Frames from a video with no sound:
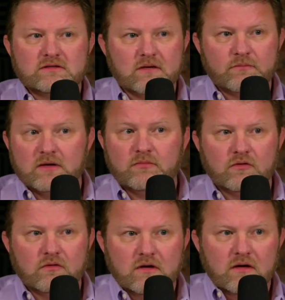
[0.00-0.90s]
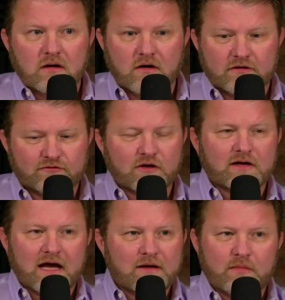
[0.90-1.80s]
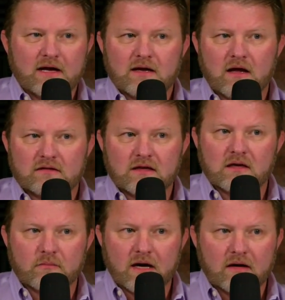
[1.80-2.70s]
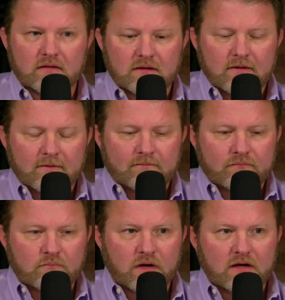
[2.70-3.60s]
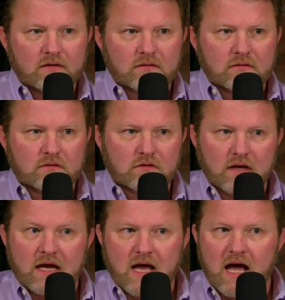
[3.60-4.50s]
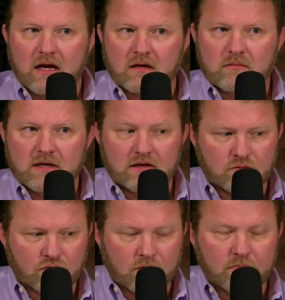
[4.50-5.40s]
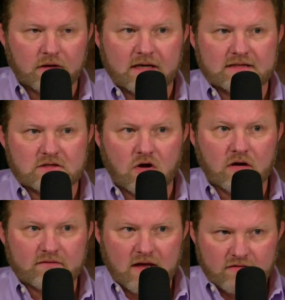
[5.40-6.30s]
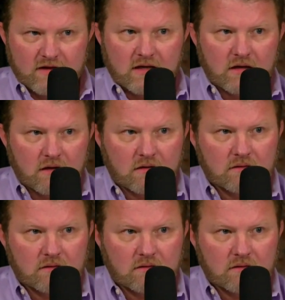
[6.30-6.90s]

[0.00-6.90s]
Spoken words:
that people on the front line might not think about. But could AI come in and replace all of that thinking?